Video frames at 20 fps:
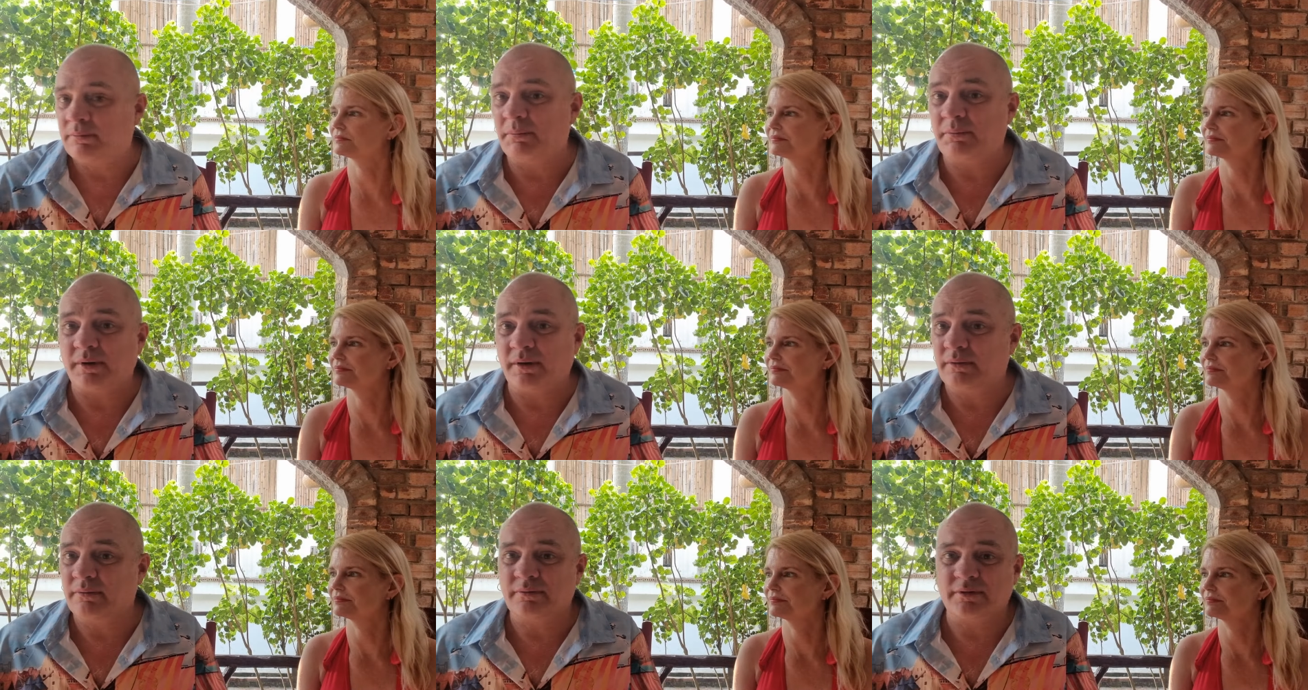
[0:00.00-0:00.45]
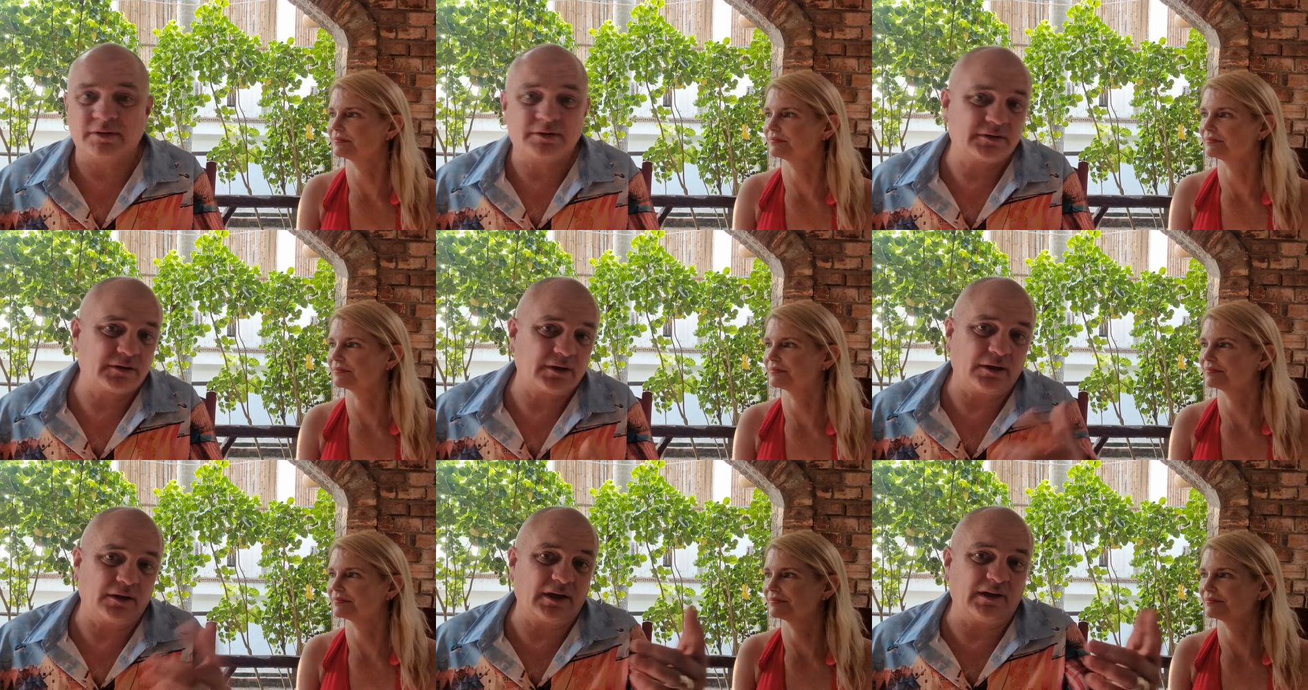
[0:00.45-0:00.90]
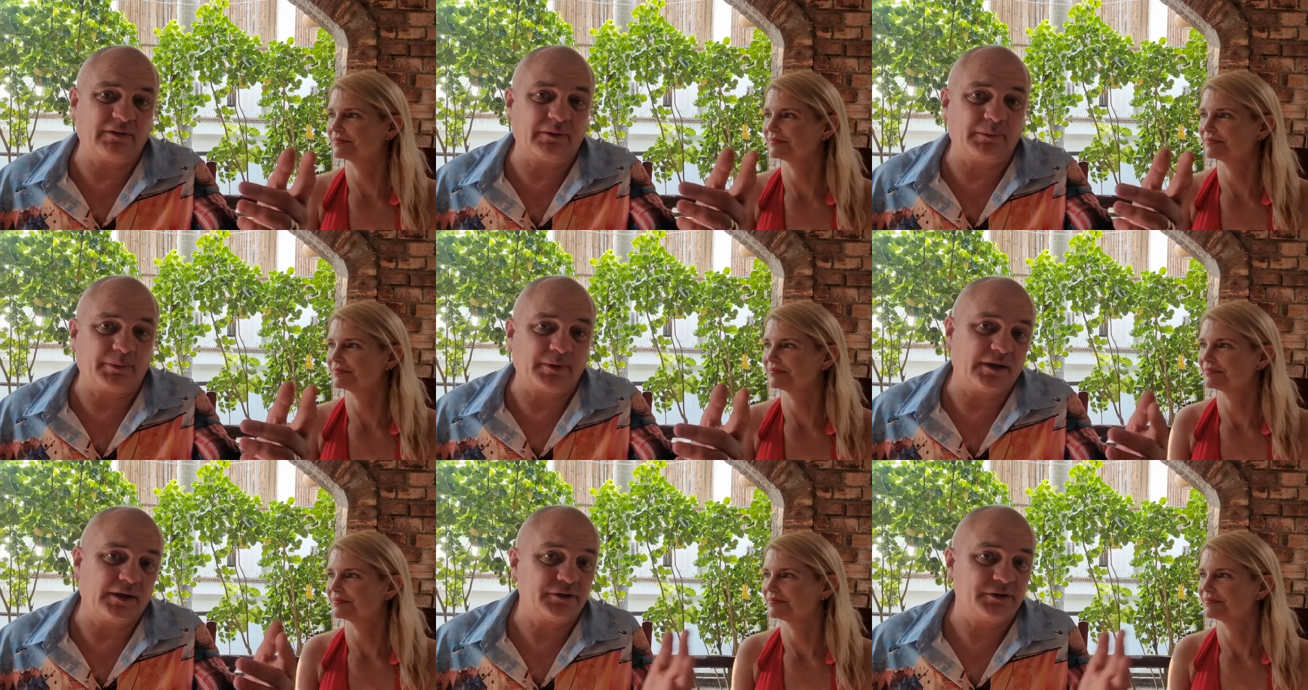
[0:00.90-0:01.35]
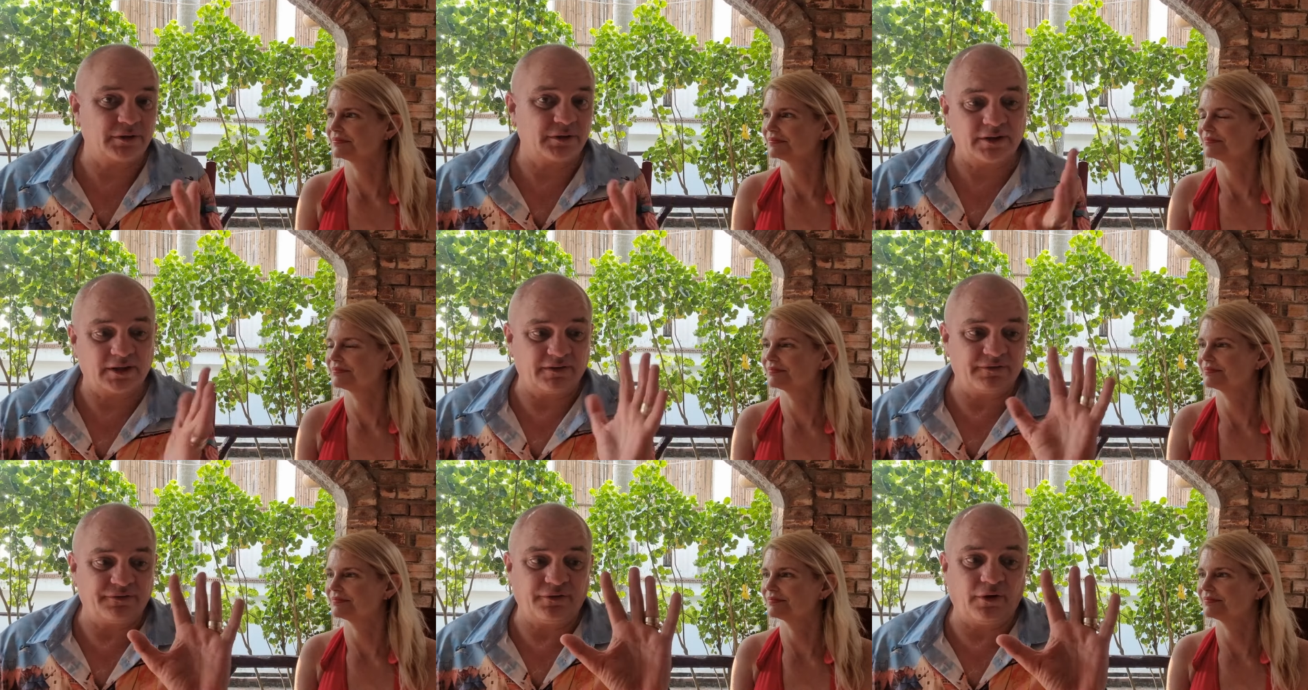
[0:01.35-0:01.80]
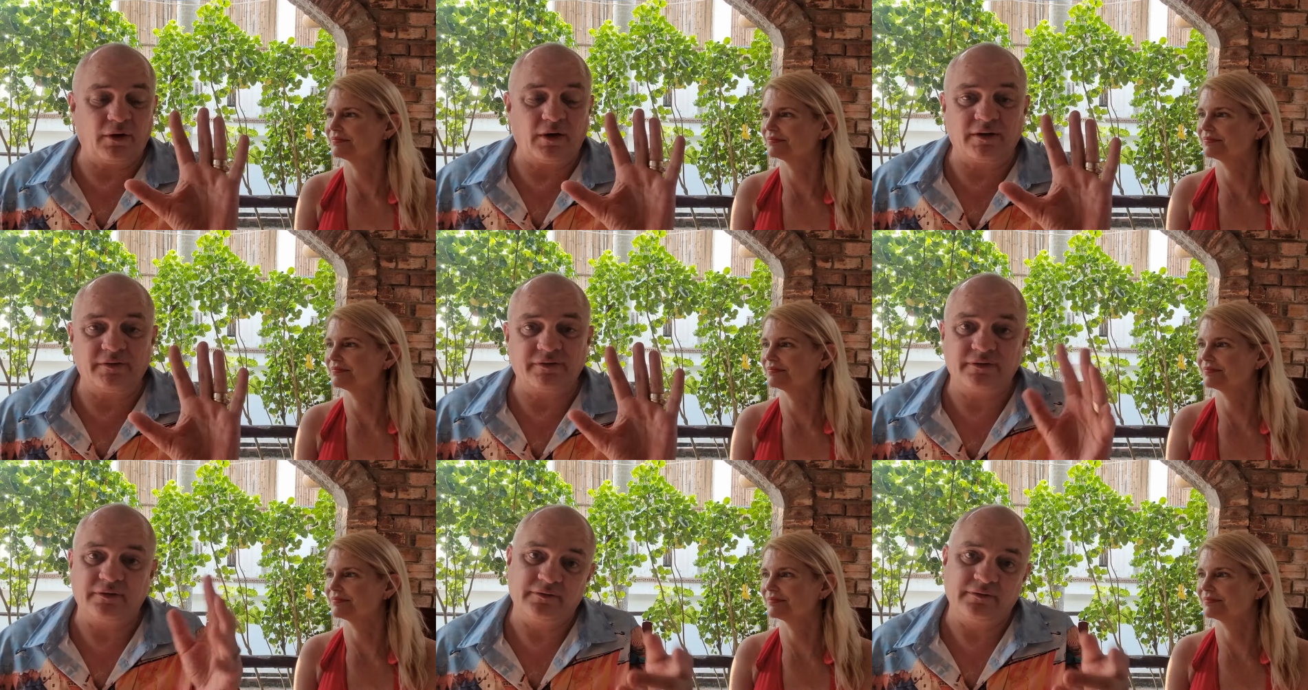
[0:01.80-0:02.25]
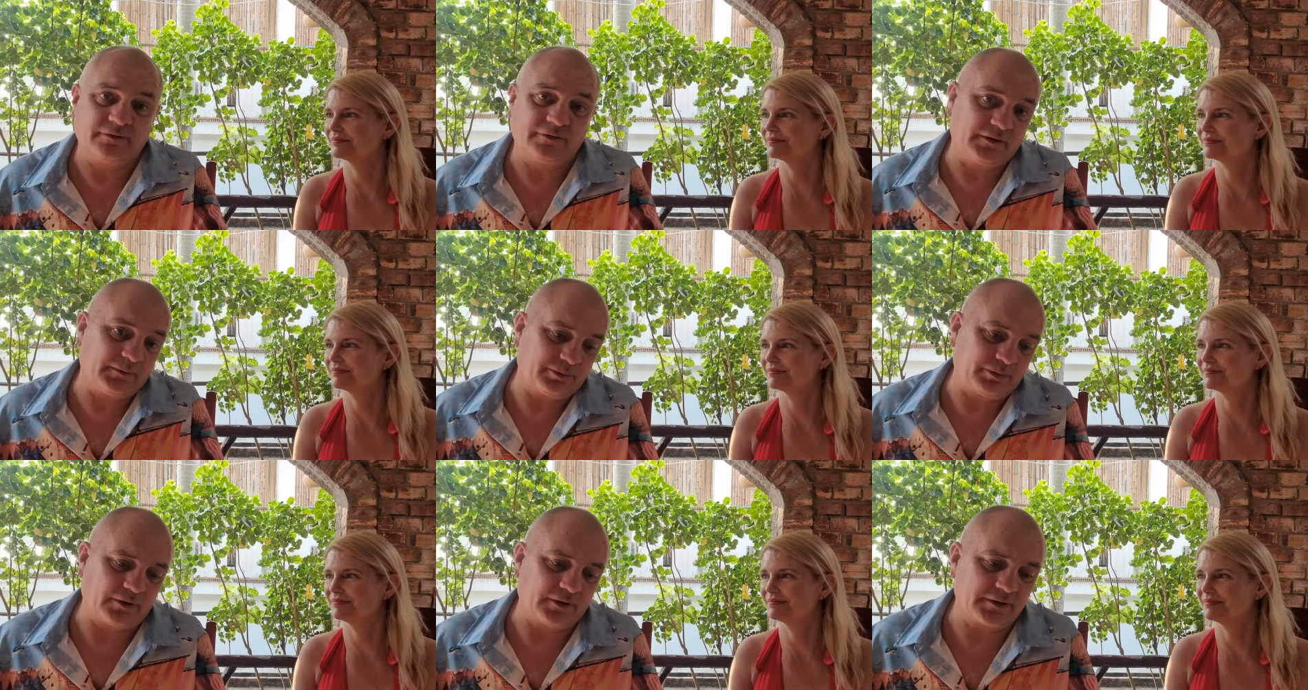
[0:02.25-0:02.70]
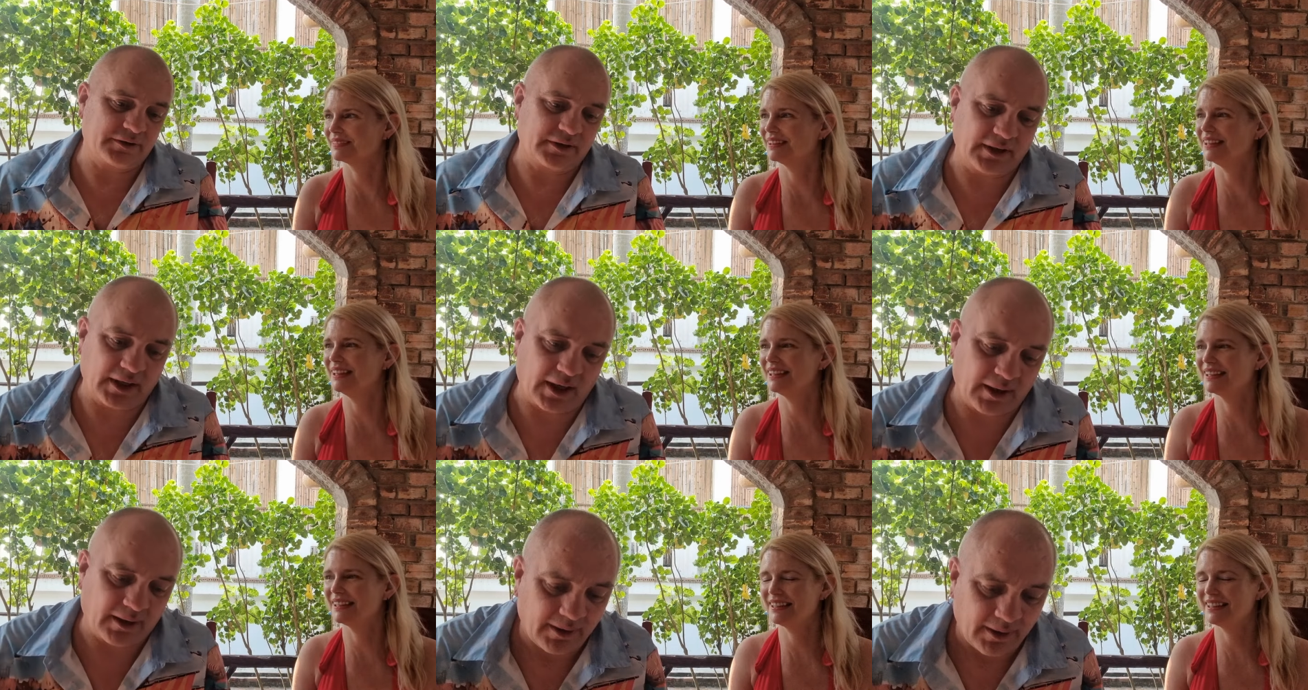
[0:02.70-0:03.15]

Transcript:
Speaker 1: Remember, there's certain other beers you can get five for the price of that.